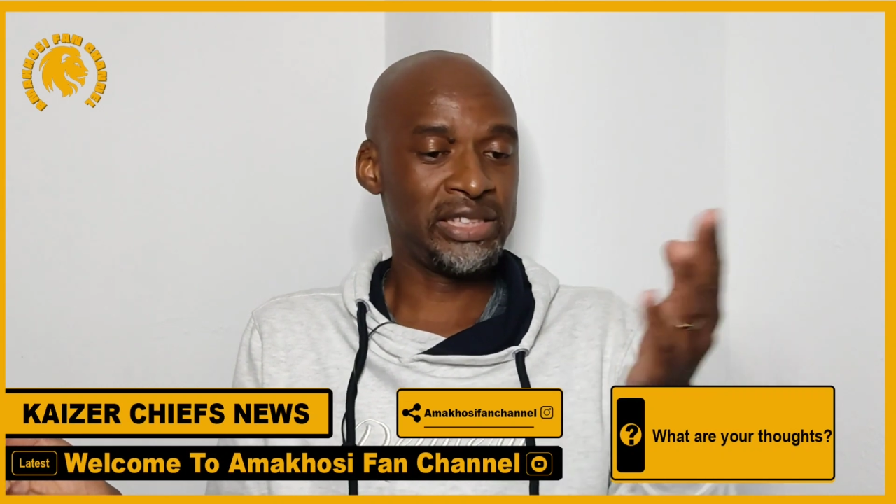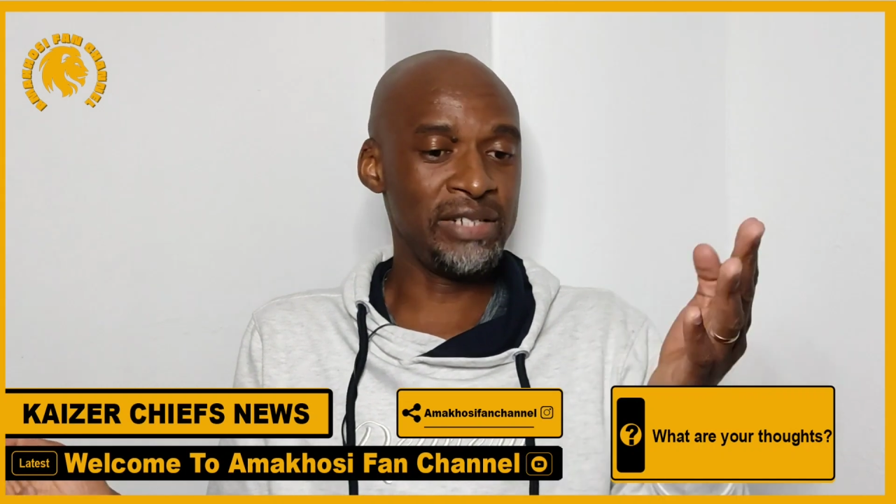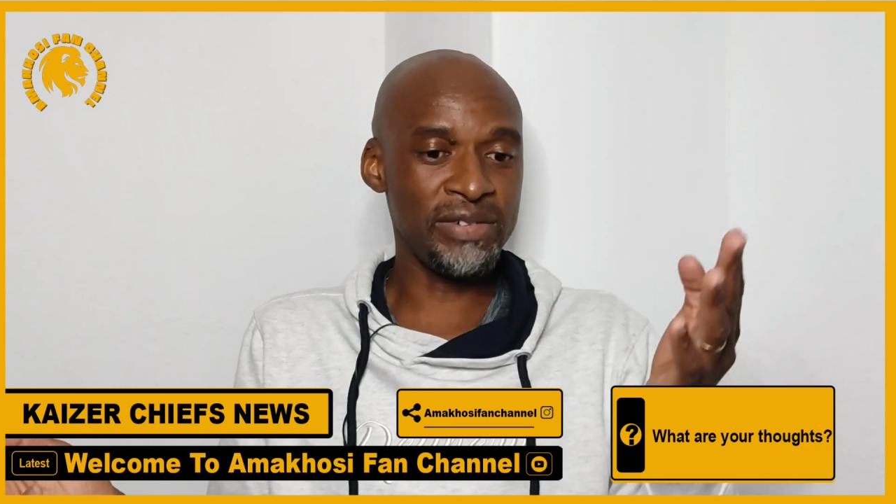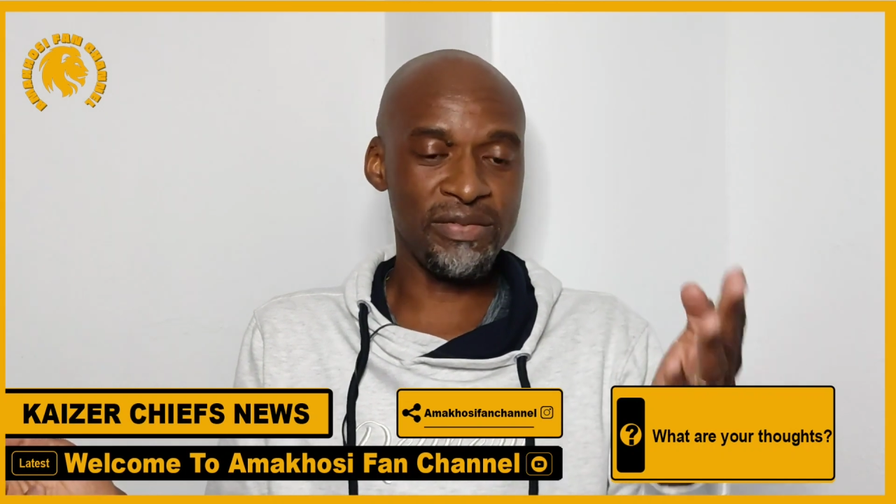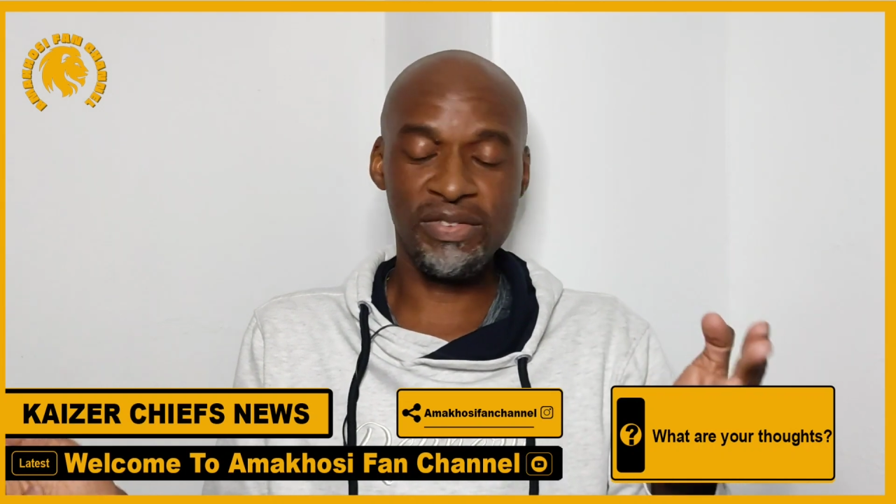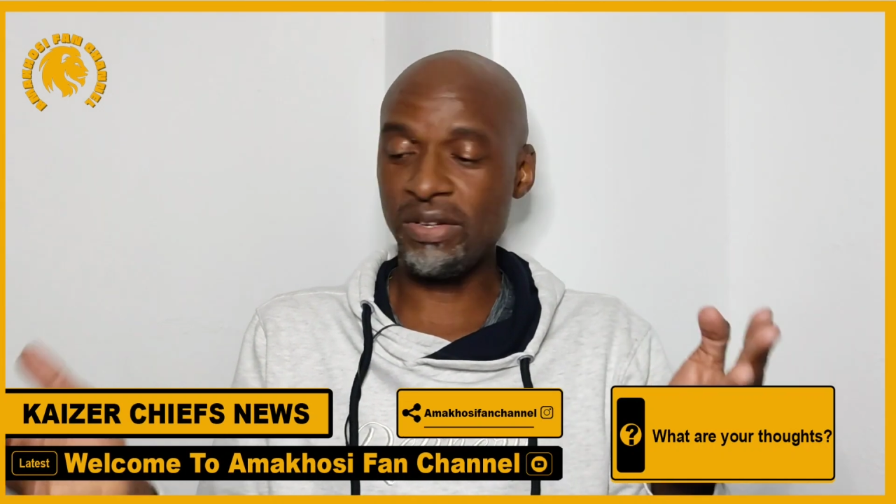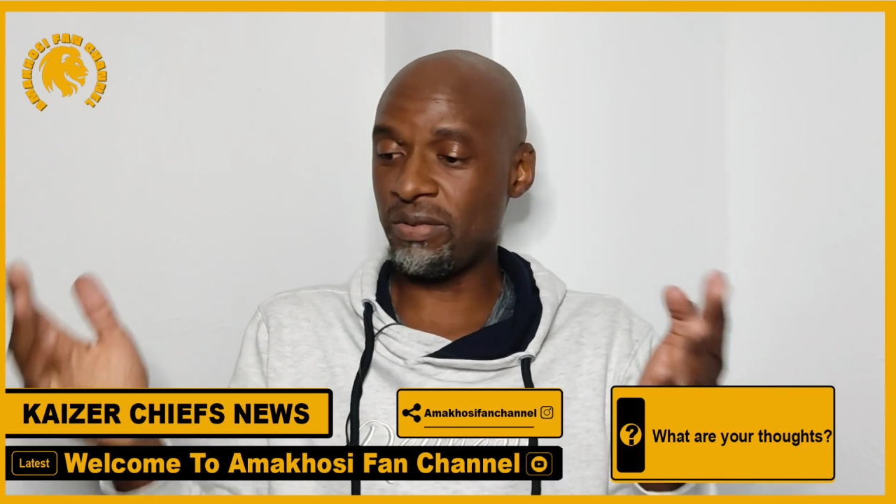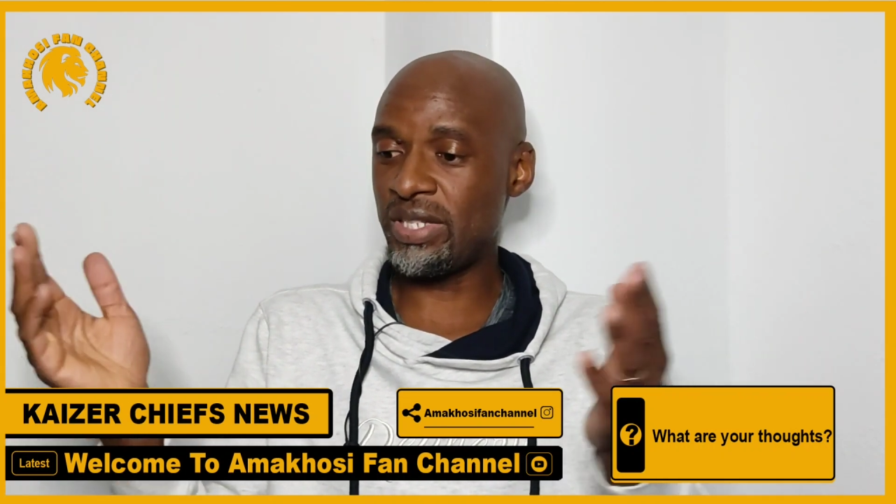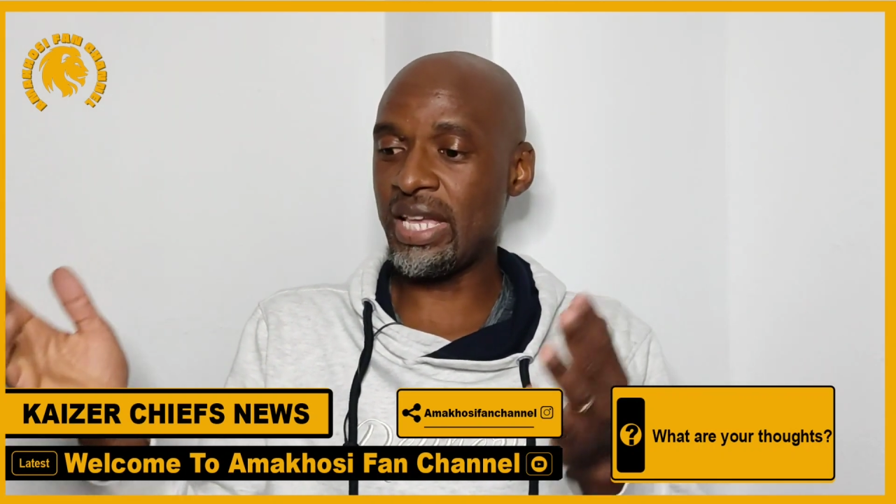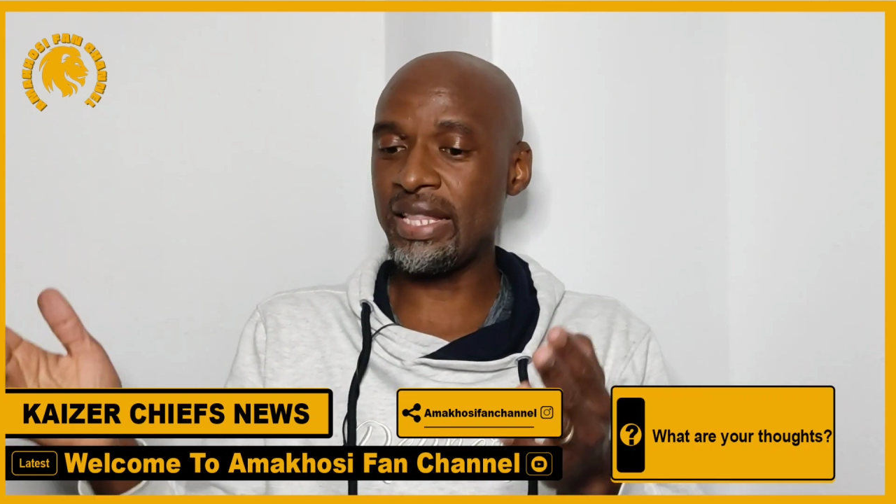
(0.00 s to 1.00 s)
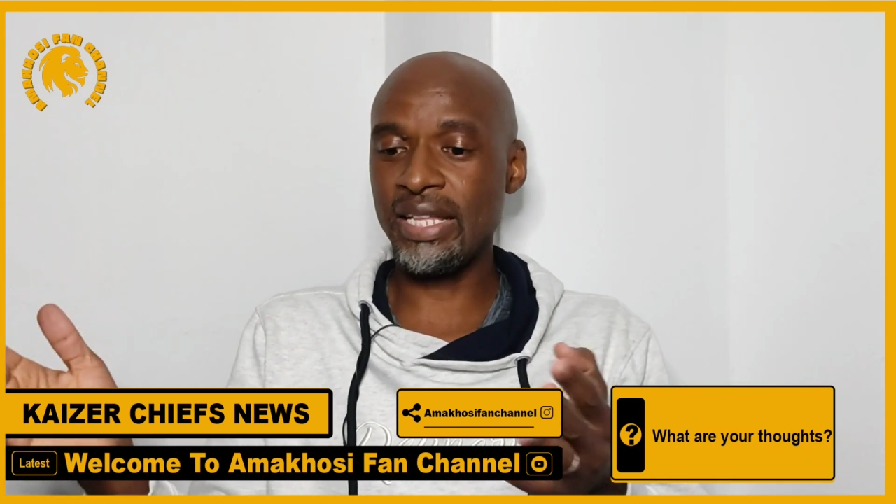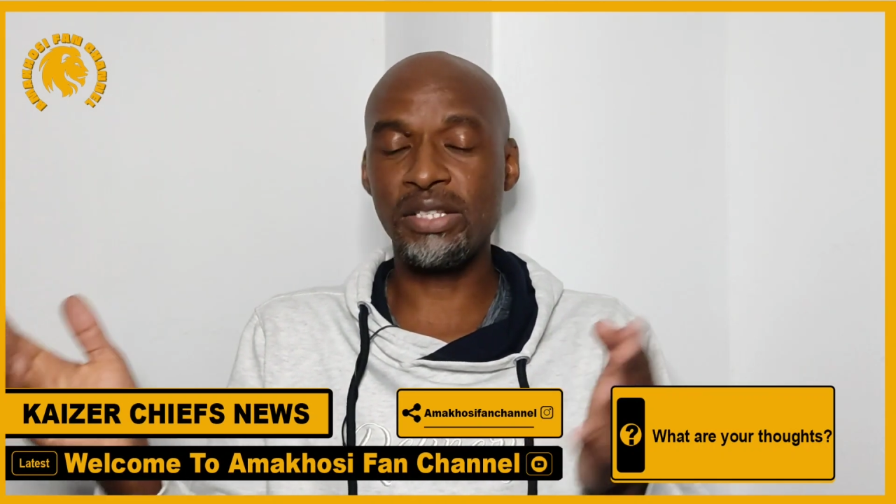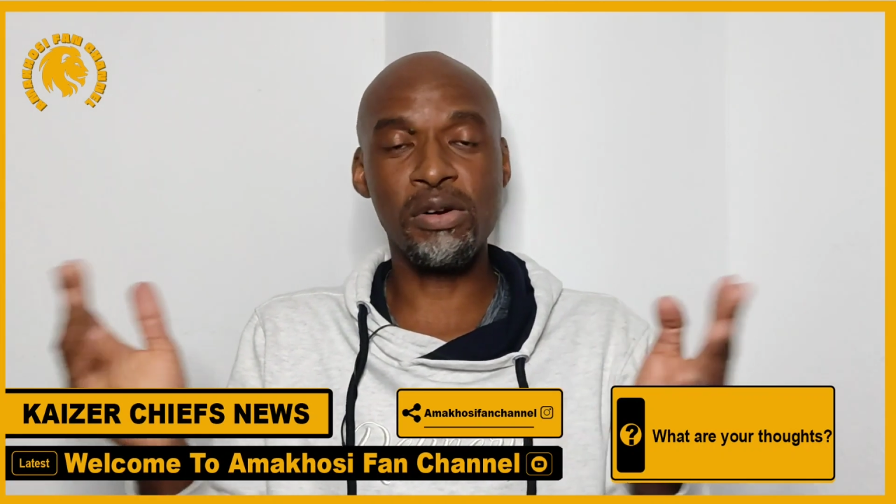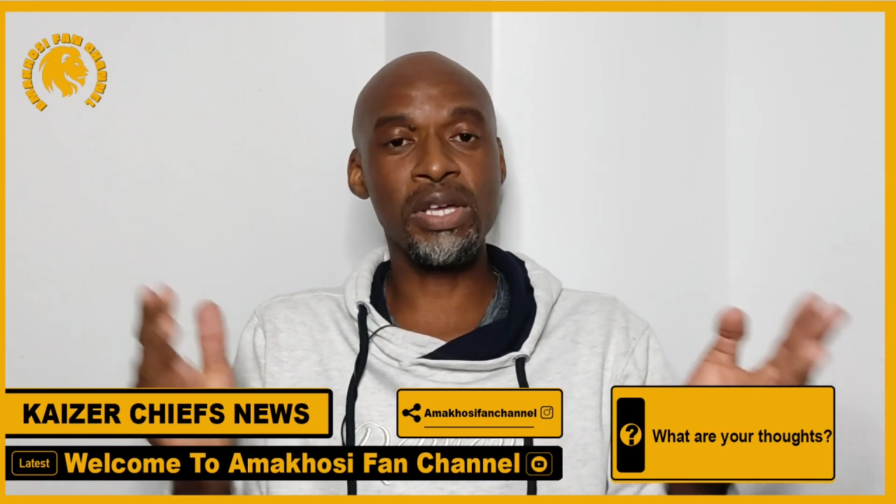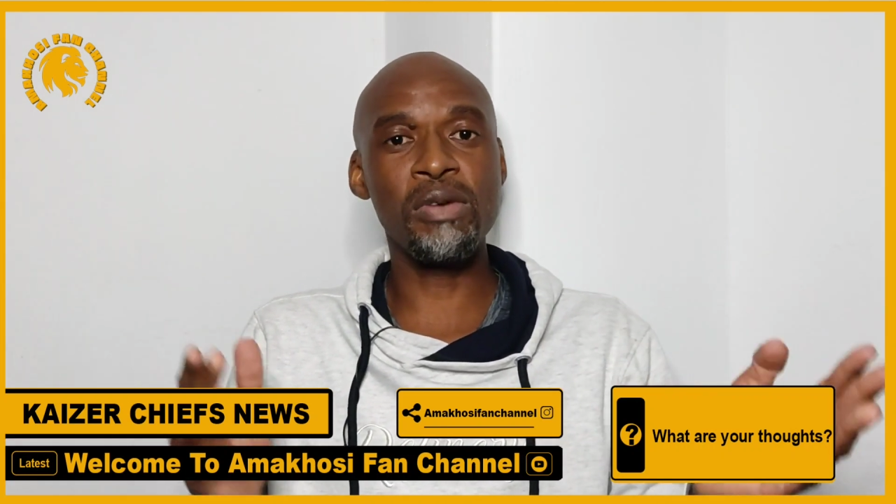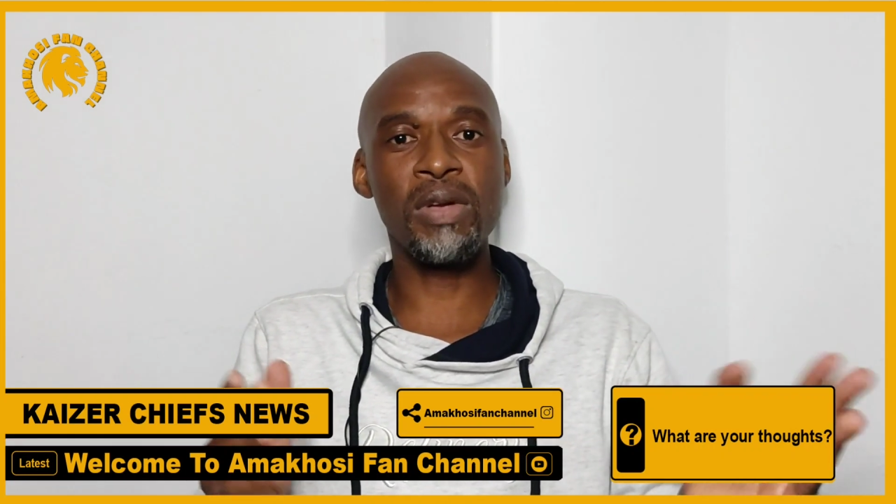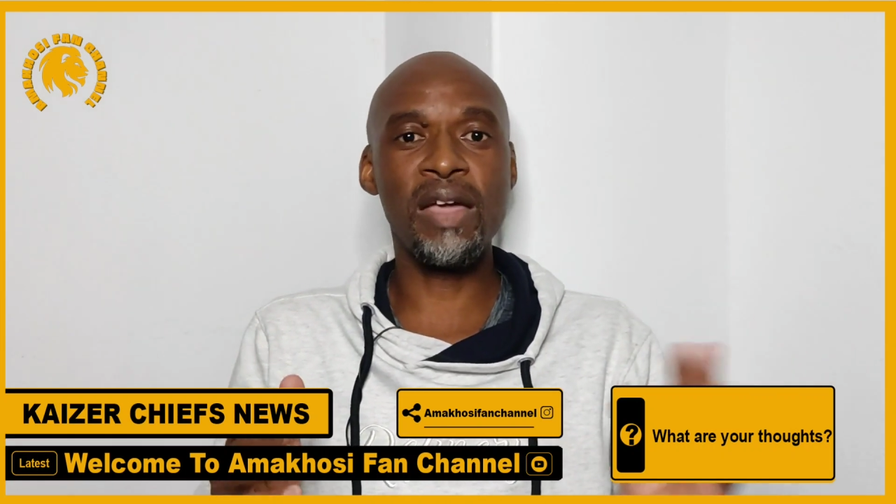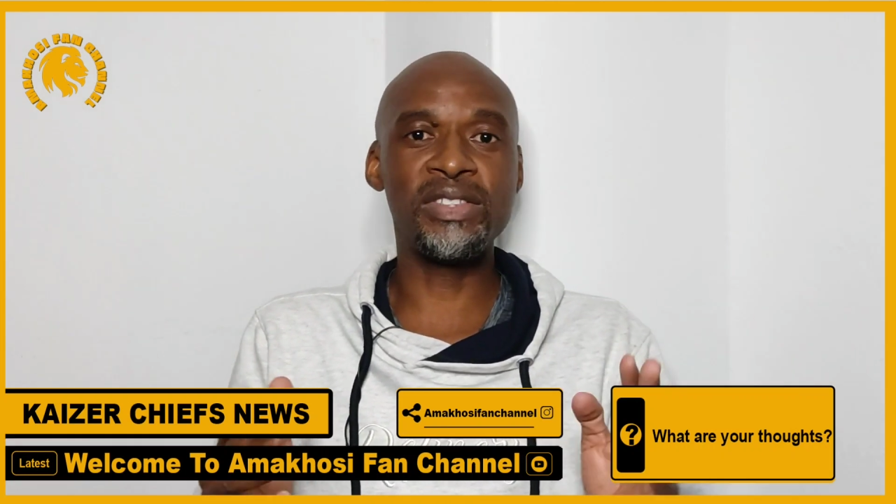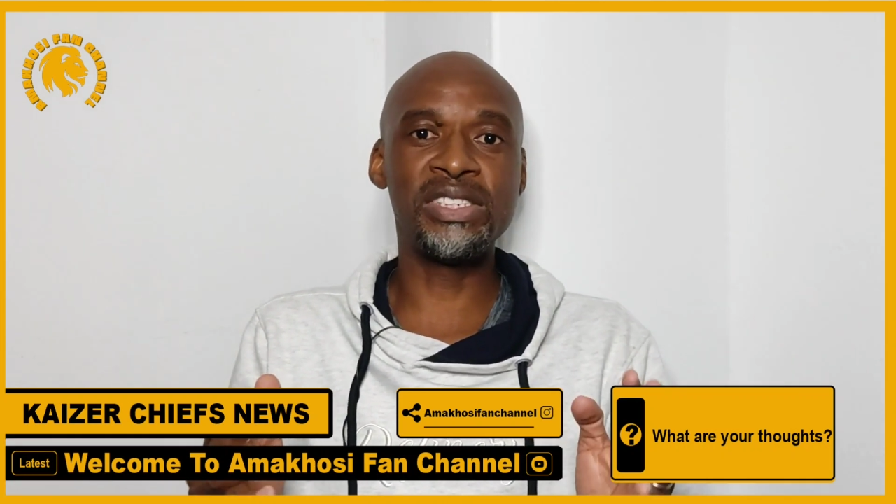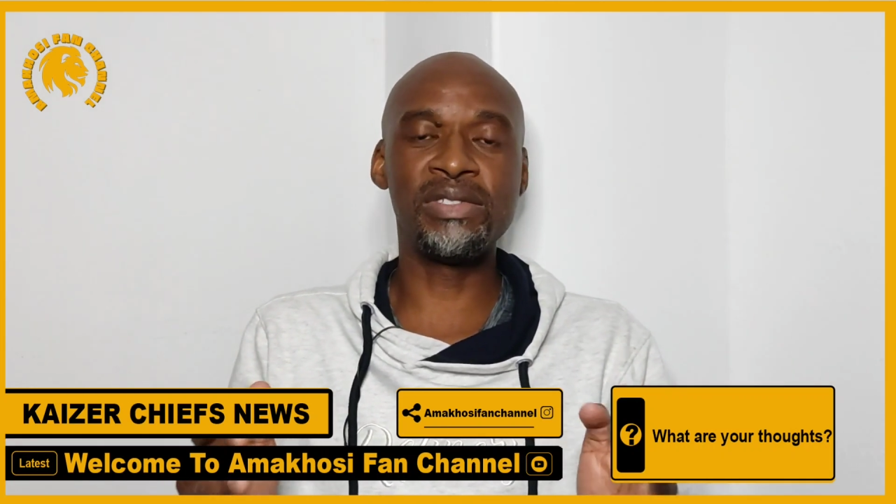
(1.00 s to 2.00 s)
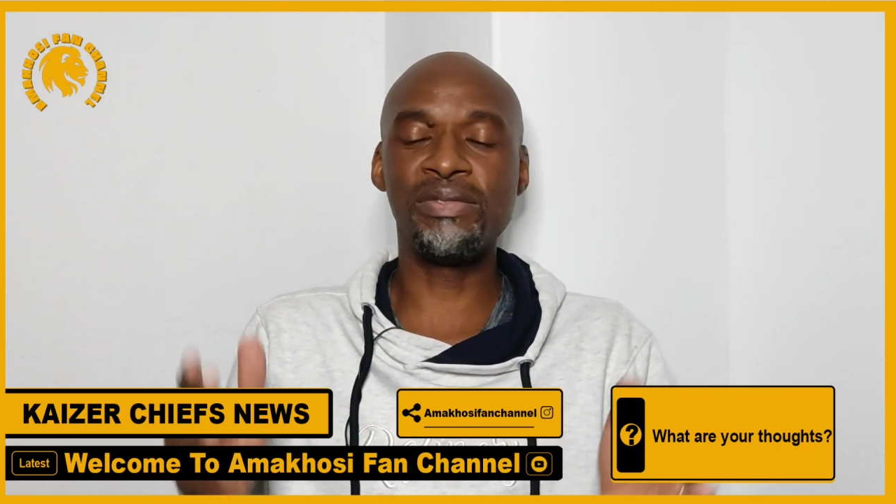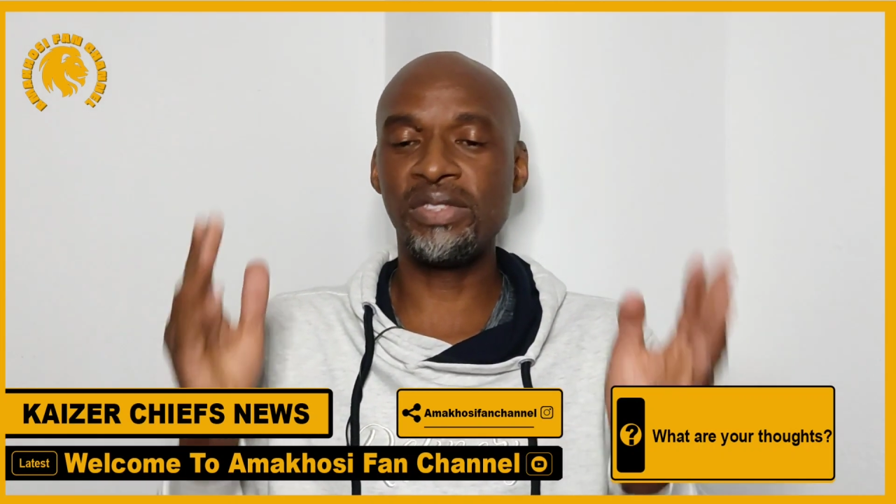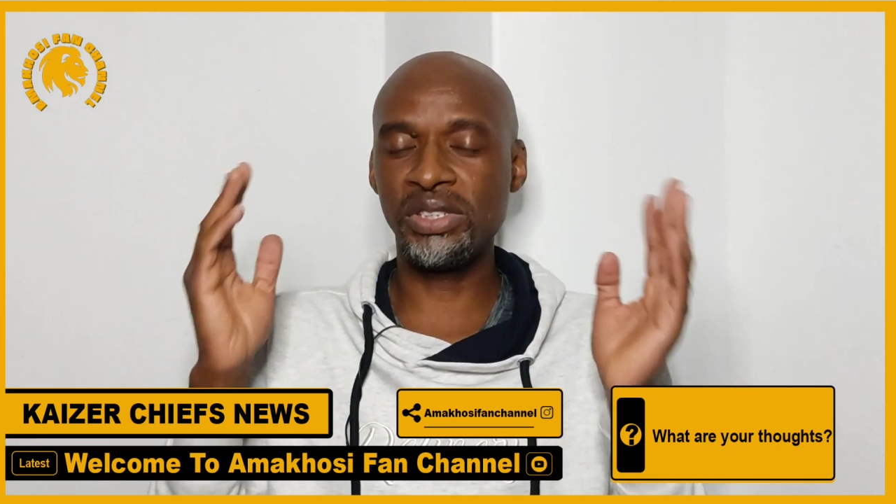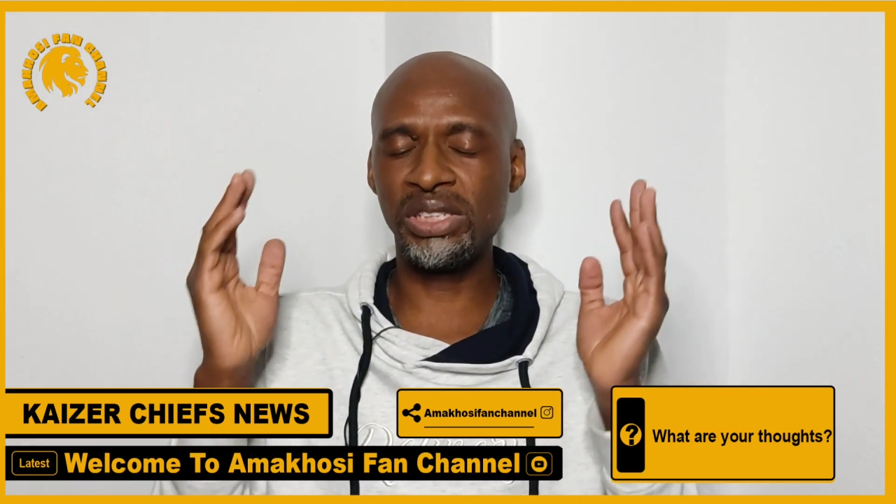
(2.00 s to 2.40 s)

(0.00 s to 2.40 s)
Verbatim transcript: Chivaviro, is saying that, okay, we have Chivaviro.